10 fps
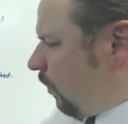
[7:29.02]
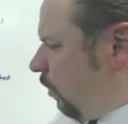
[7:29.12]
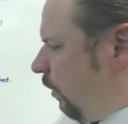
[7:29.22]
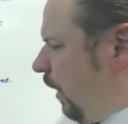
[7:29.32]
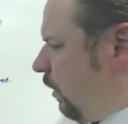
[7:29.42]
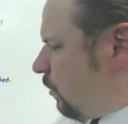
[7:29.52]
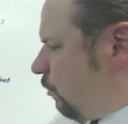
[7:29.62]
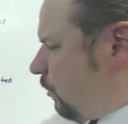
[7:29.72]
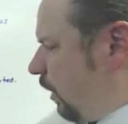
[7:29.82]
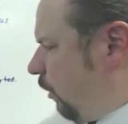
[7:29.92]
Okay,
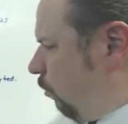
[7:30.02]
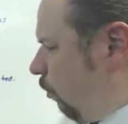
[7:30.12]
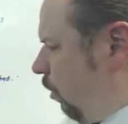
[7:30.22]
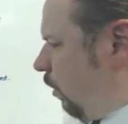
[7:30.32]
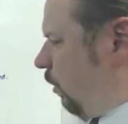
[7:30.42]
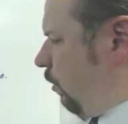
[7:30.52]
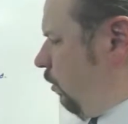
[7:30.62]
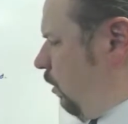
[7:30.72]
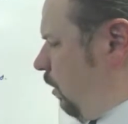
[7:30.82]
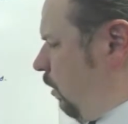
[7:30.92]
so check your work.
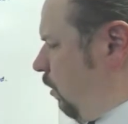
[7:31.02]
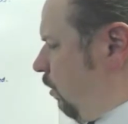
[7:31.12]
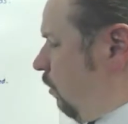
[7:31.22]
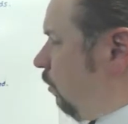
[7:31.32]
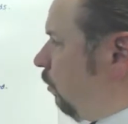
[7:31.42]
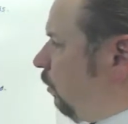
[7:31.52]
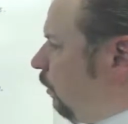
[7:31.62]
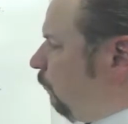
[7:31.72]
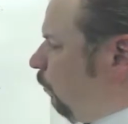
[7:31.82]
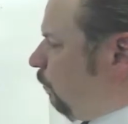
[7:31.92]

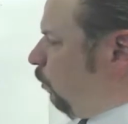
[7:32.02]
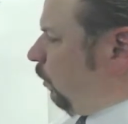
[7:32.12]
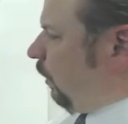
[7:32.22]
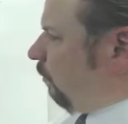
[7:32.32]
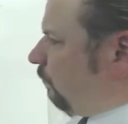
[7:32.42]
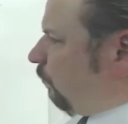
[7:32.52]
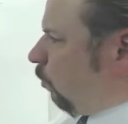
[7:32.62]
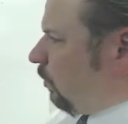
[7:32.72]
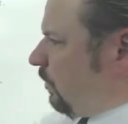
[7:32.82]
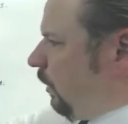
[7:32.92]
If we put in
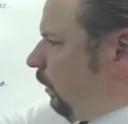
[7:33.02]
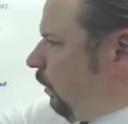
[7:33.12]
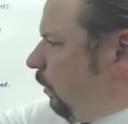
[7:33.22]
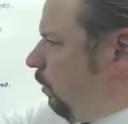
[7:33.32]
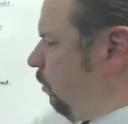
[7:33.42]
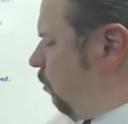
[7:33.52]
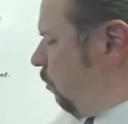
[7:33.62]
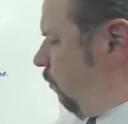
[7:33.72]
14